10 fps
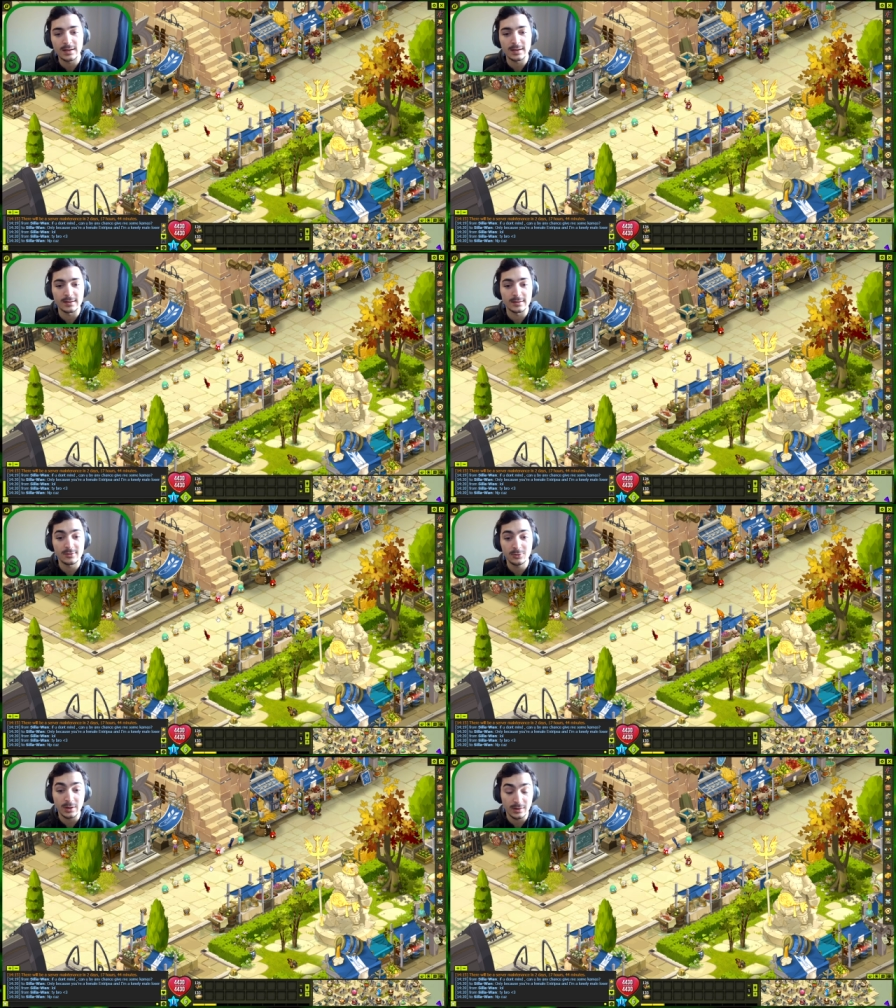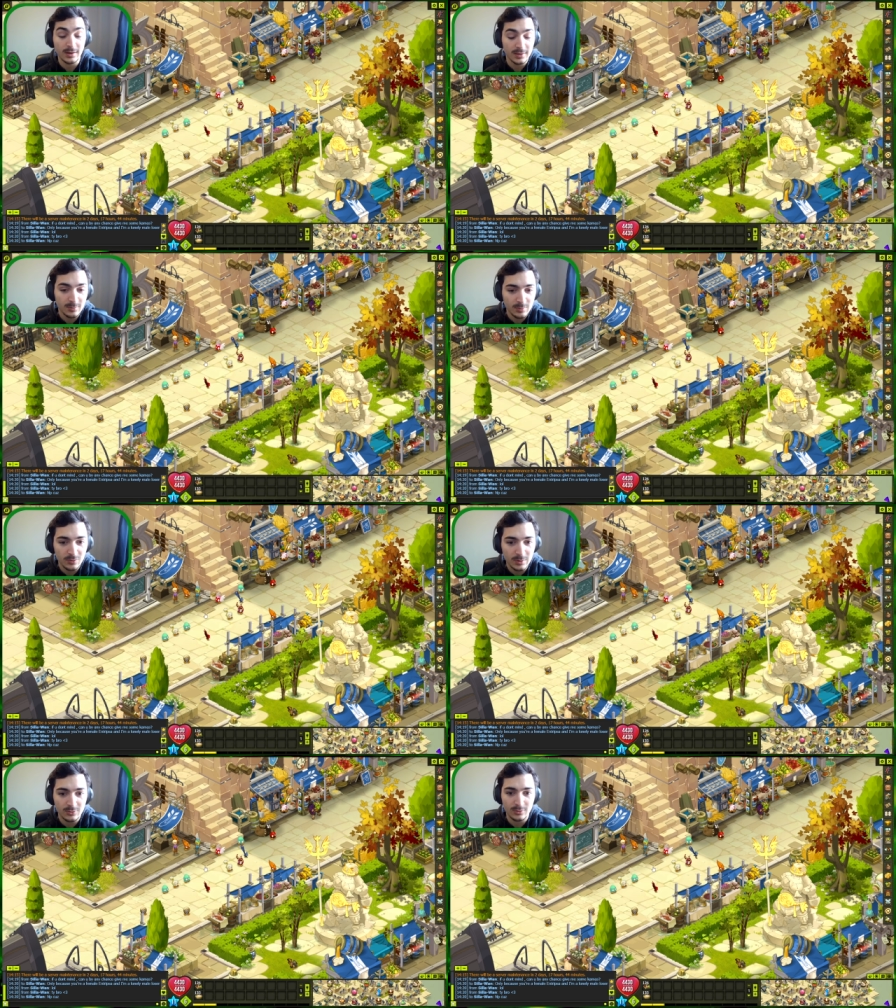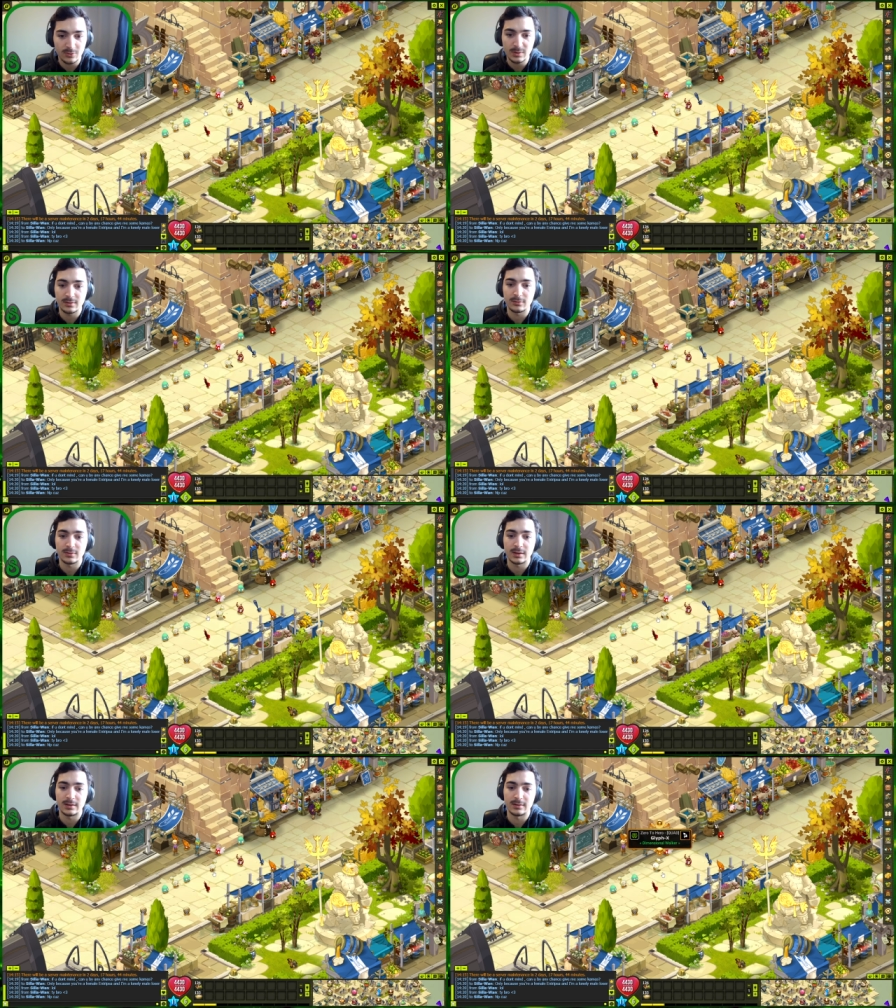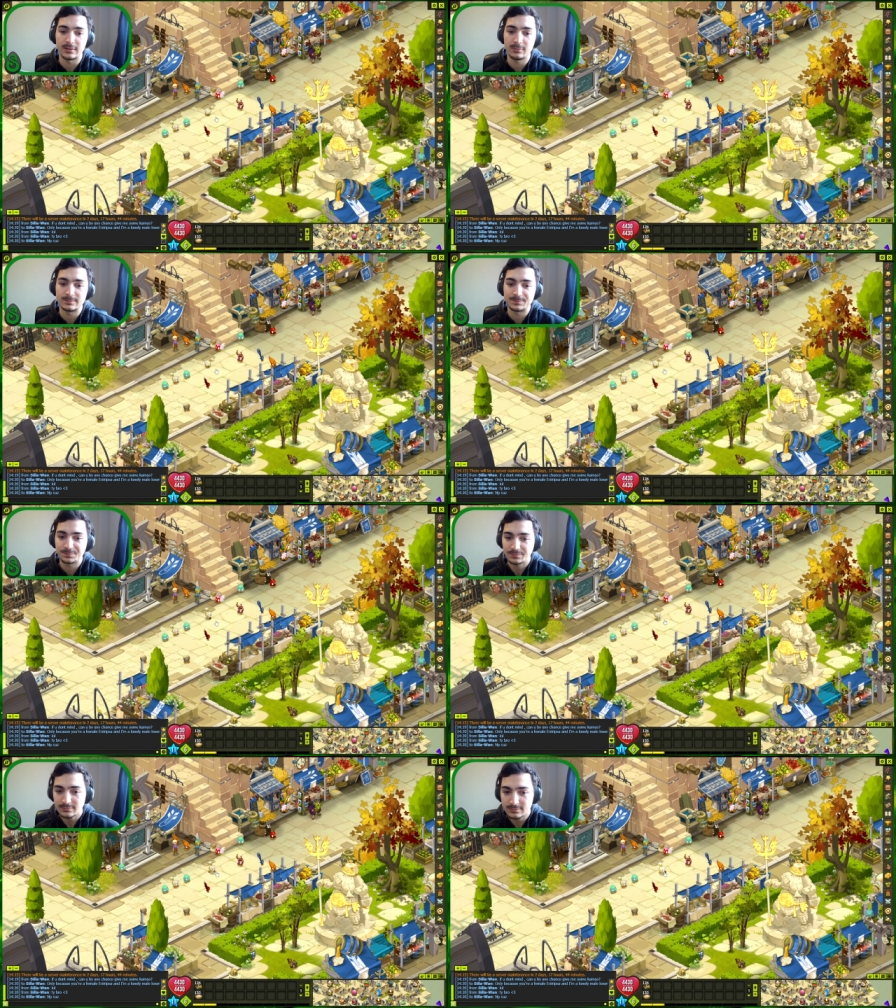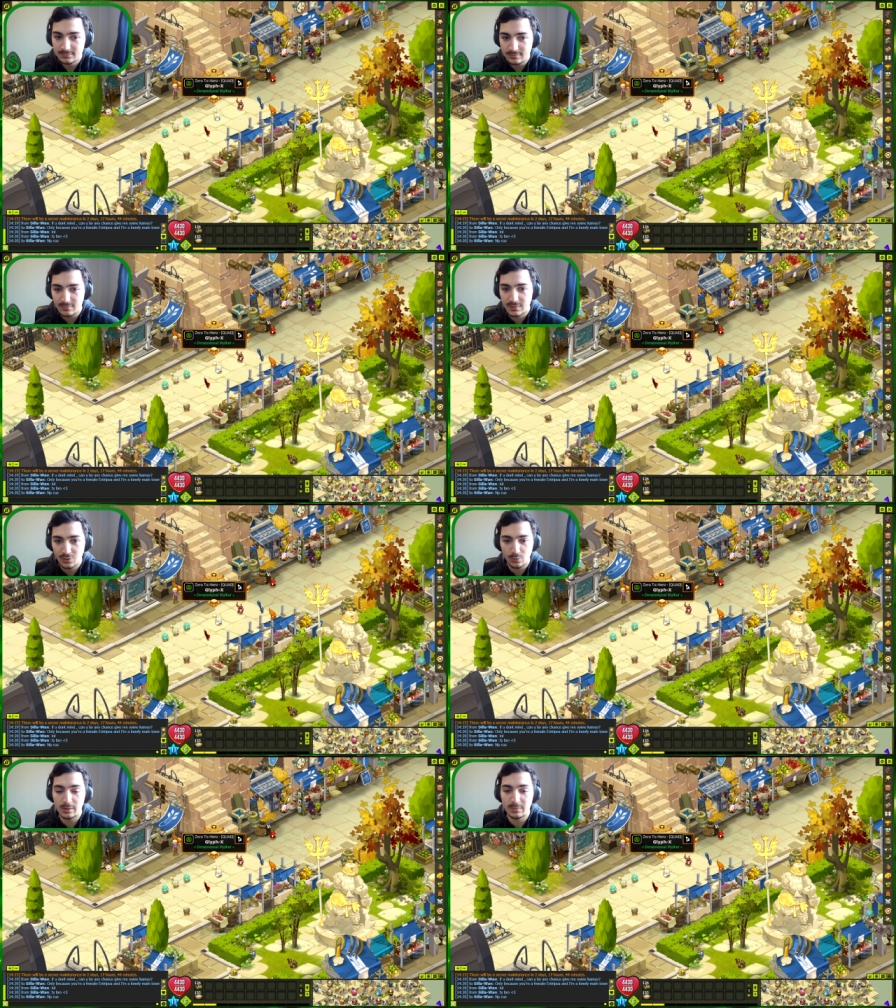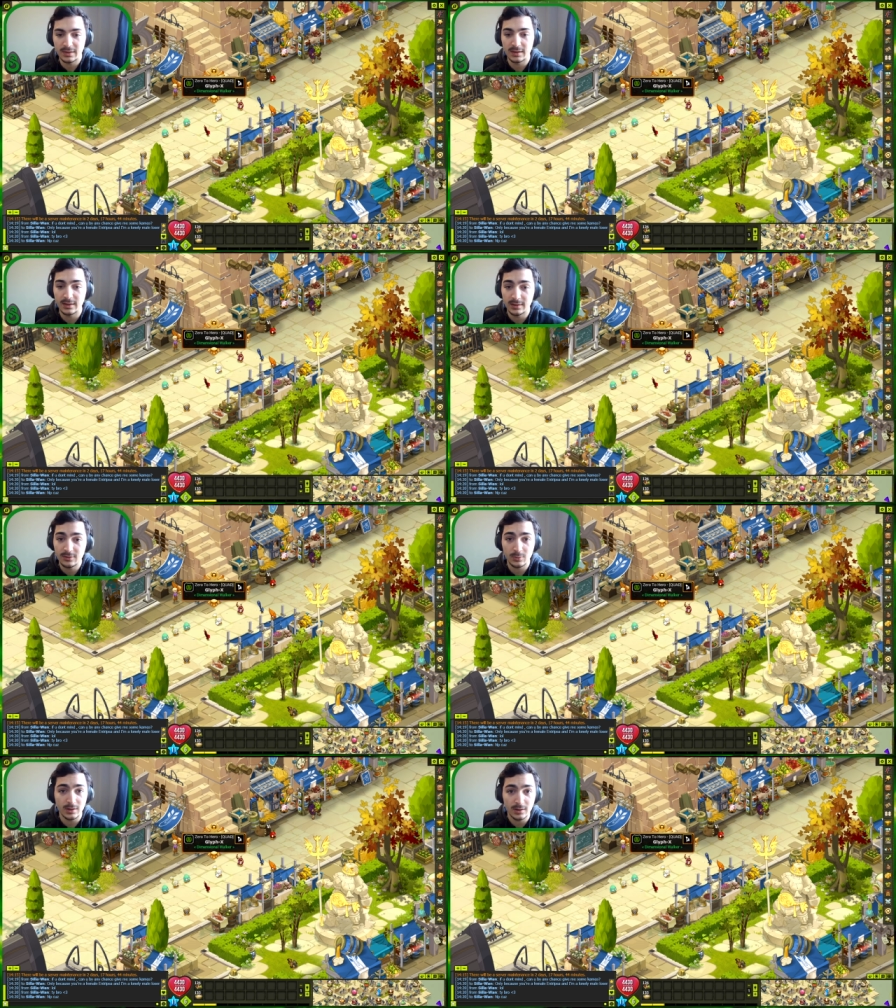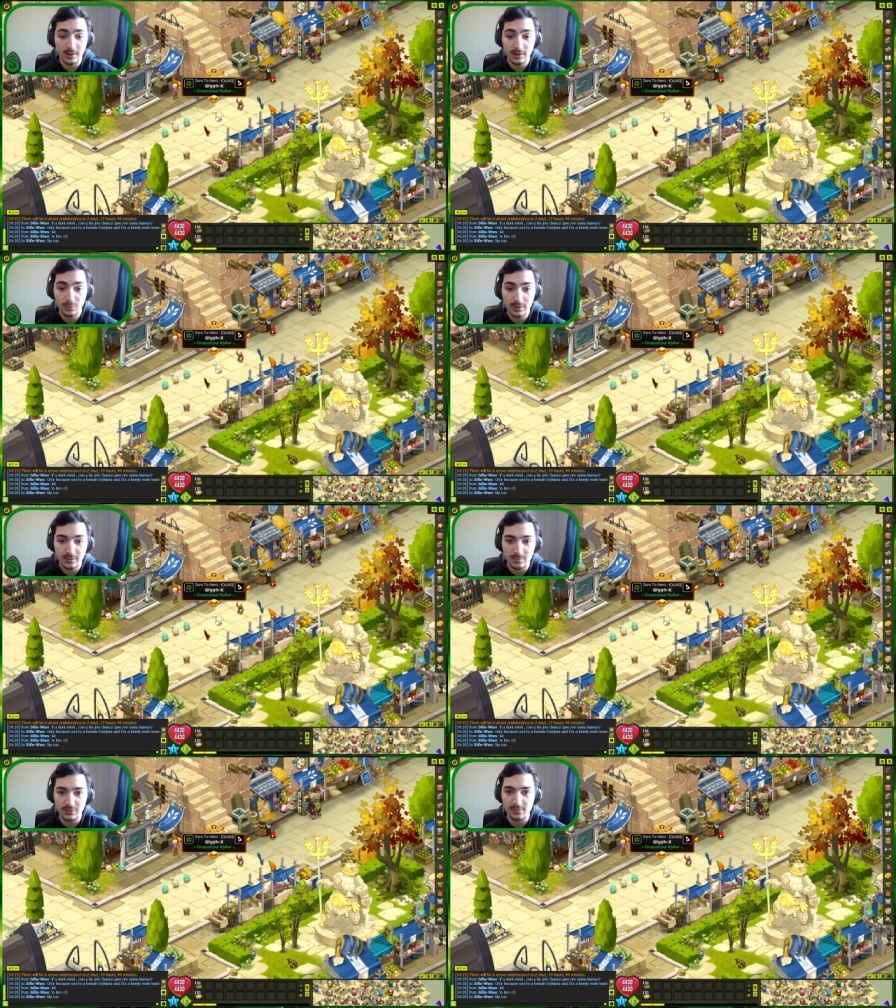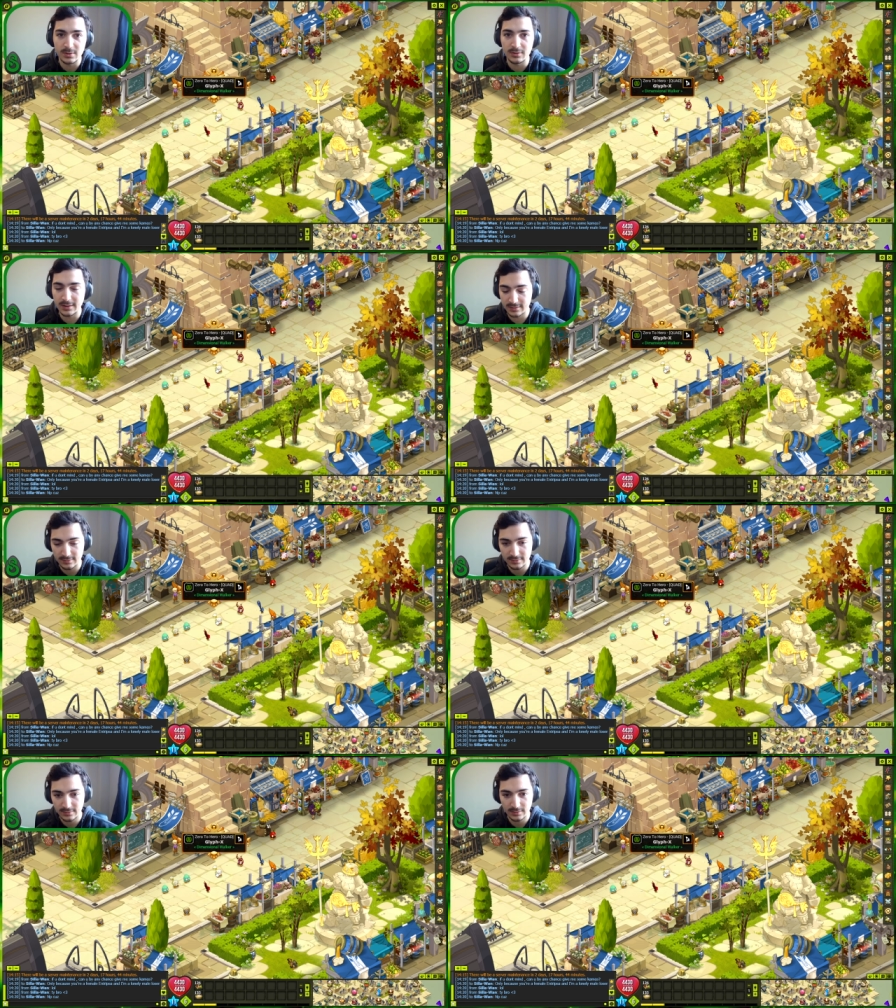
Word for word: Uh, so I, I think P V P is too expensive. And why am I thinking this? Well, I, I want to P V P. You guys...